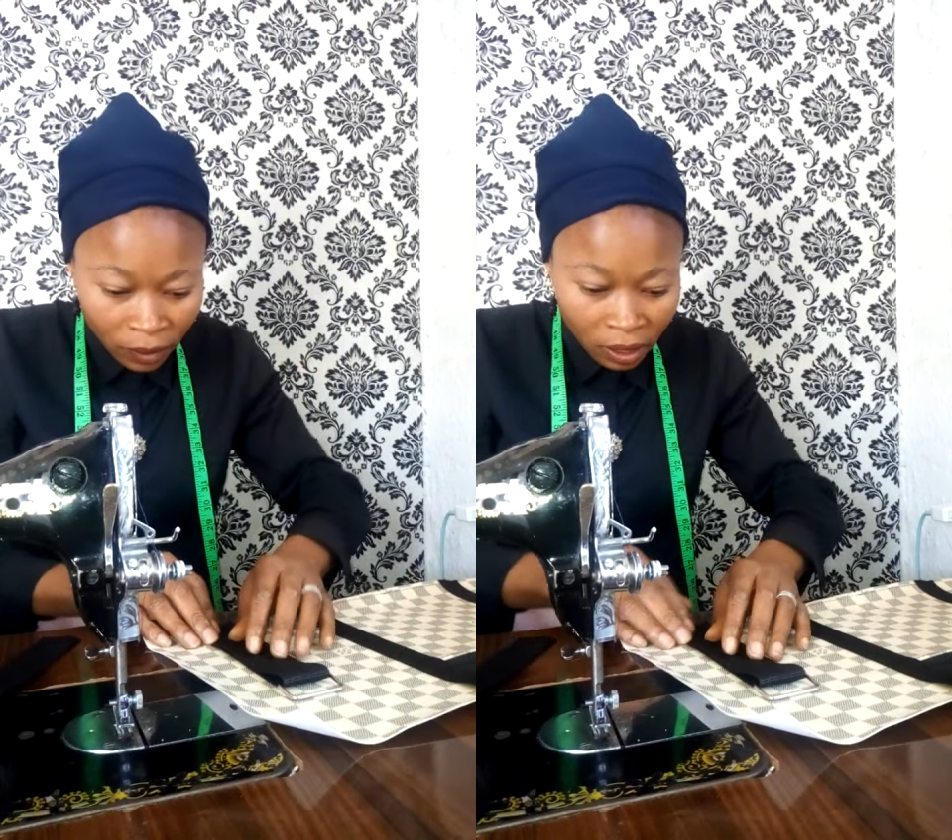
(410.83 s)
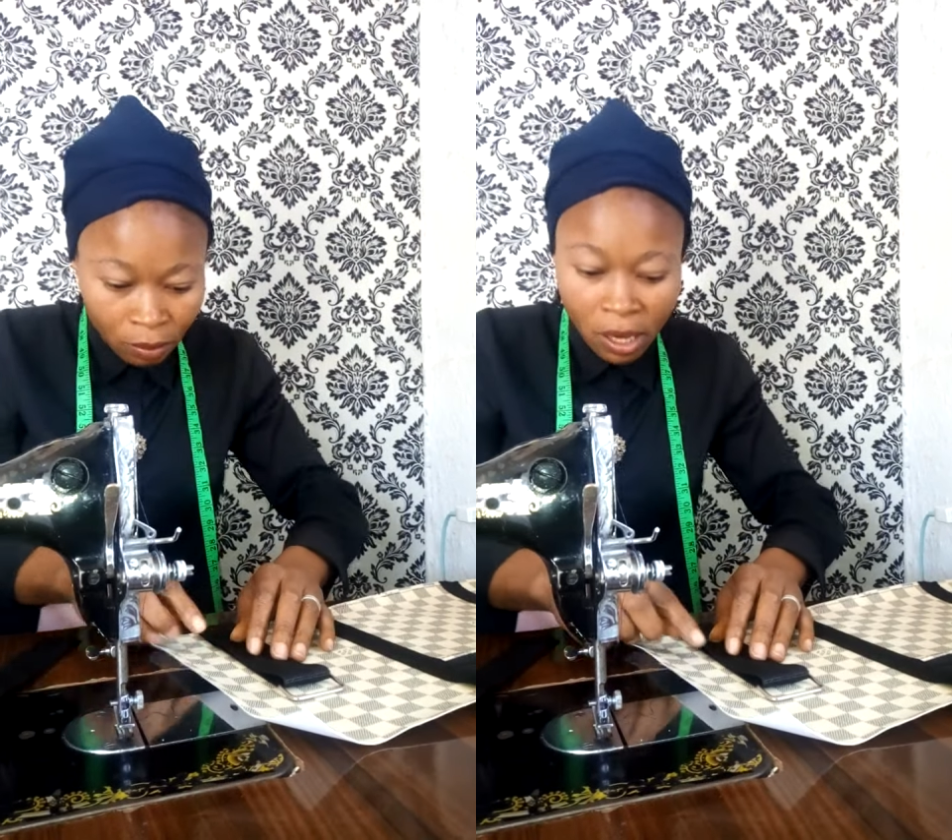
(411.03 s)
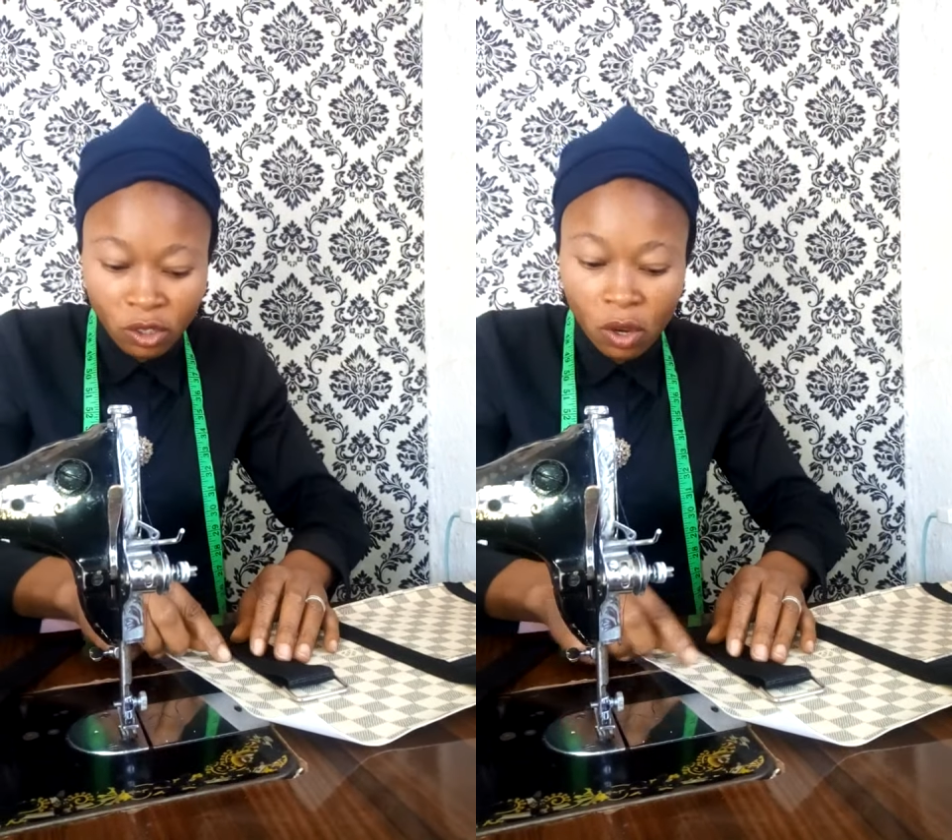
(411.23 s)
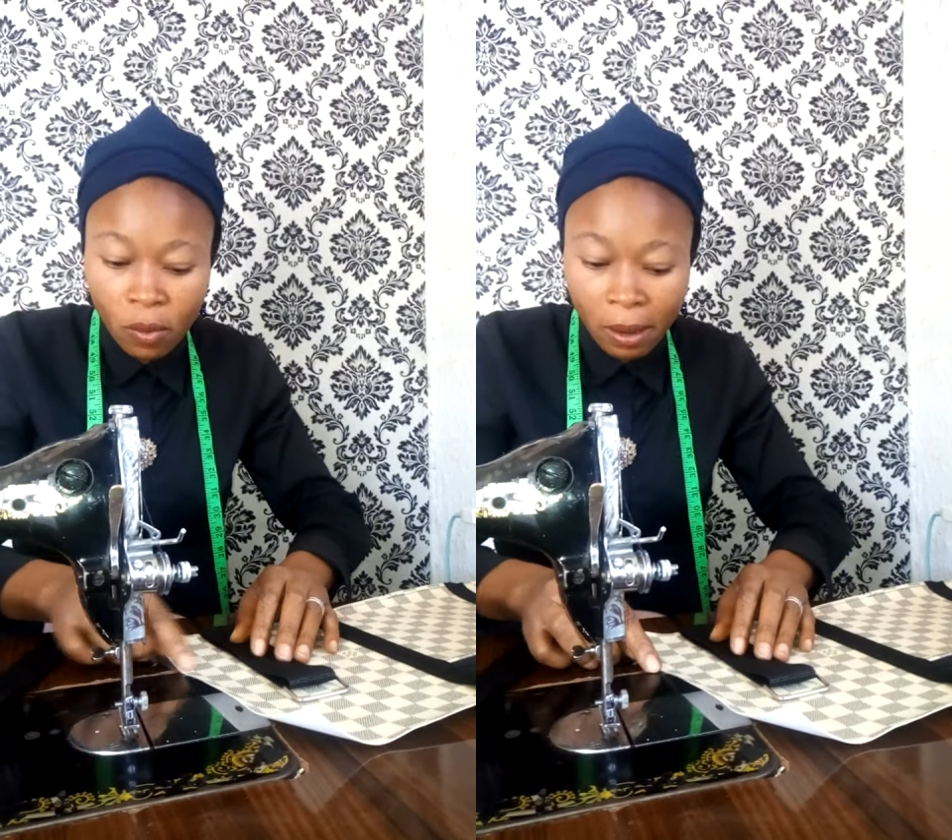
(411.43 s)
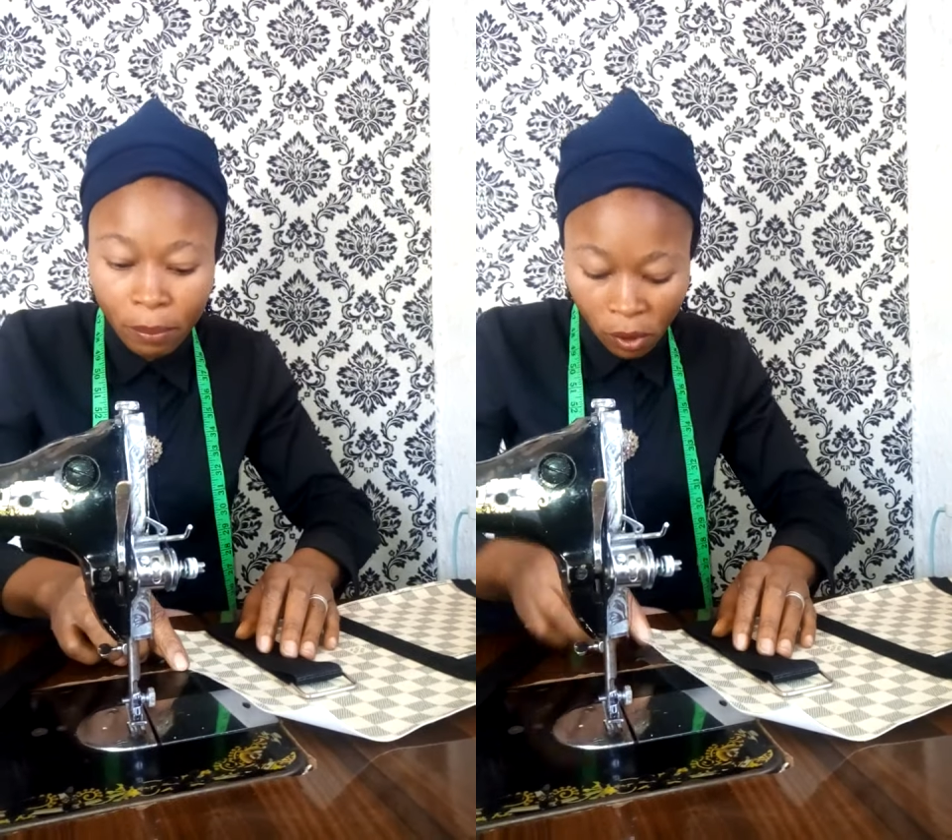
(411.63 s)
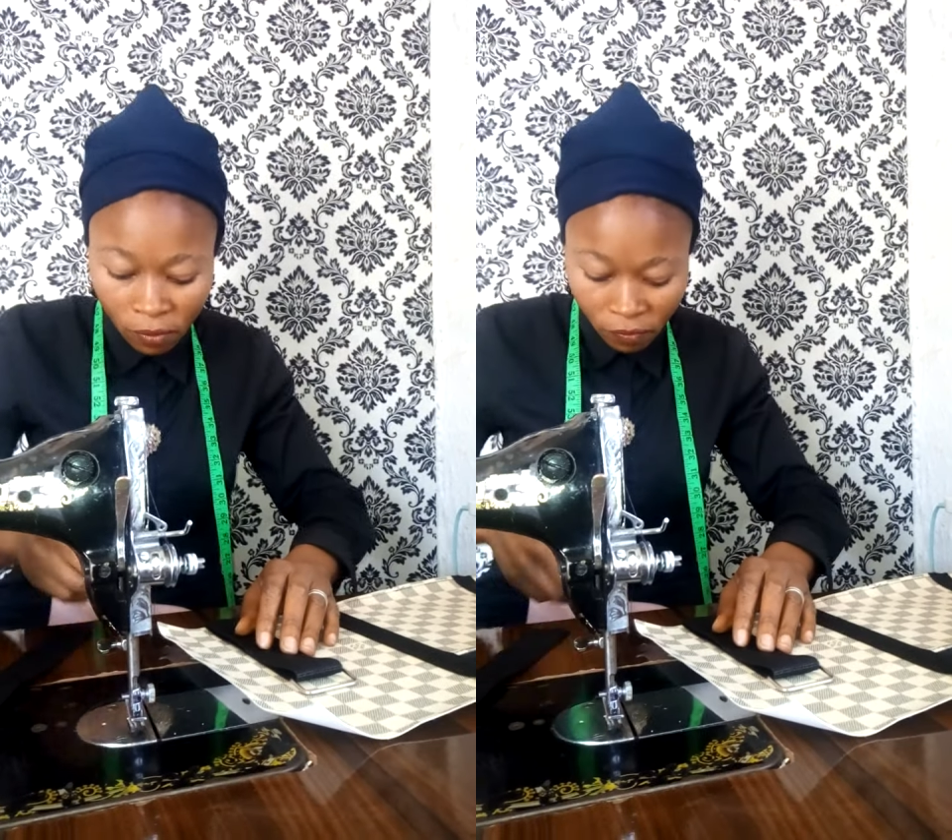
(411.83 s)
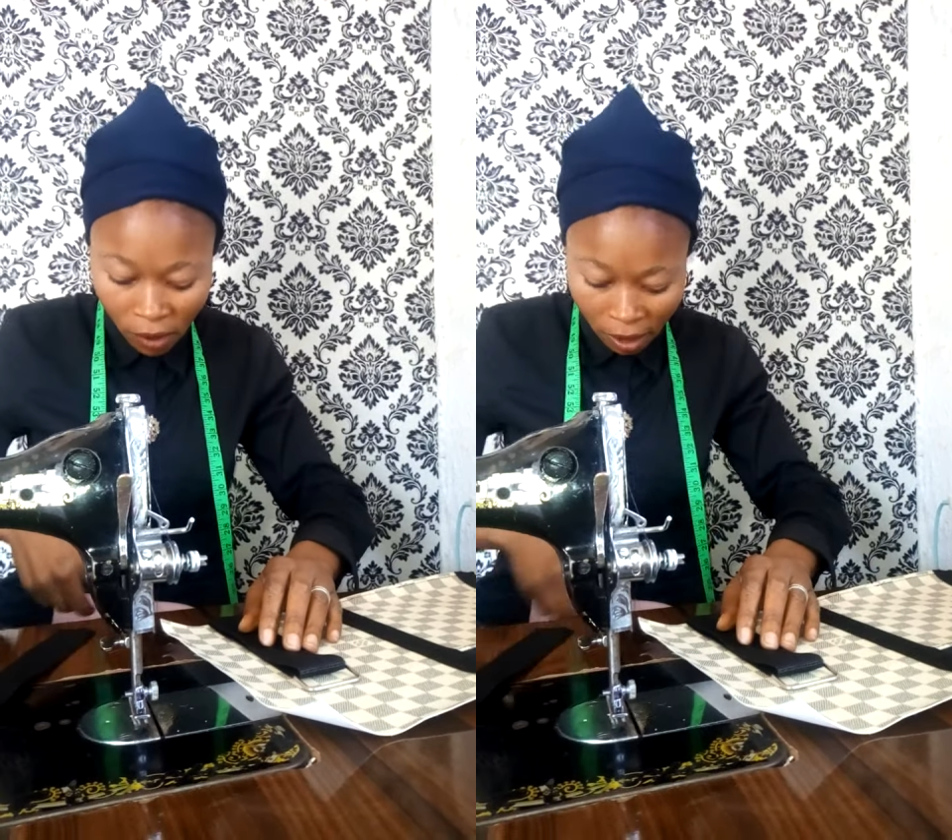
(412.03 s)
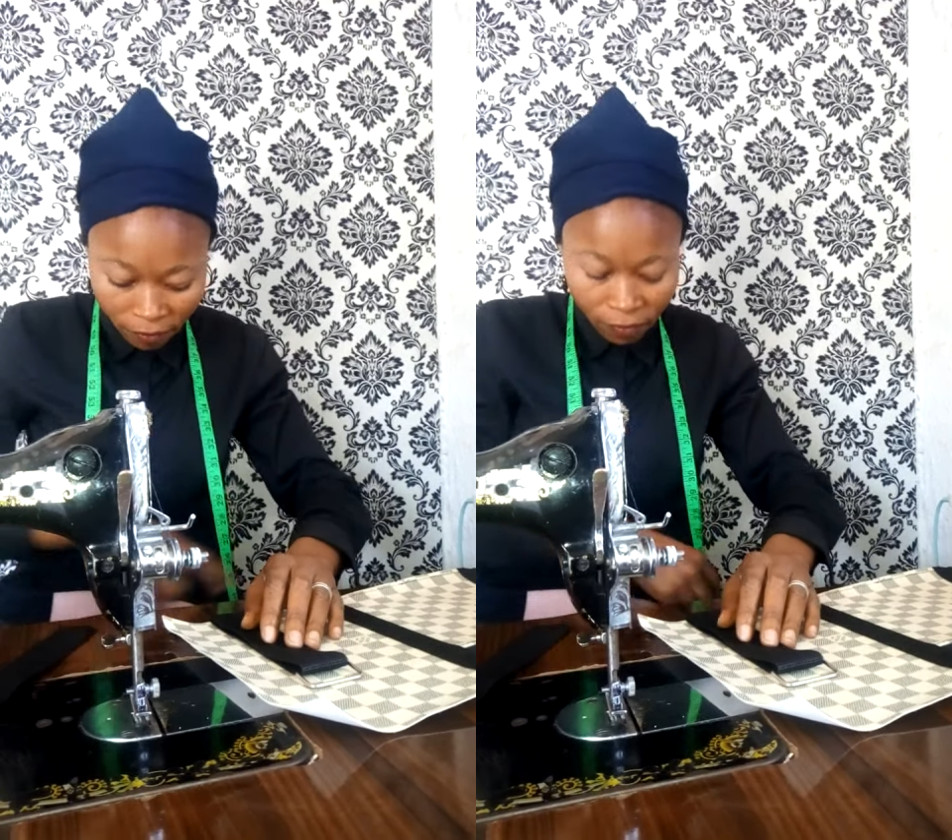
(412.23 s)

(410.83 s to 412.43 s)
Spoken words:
measure 1.5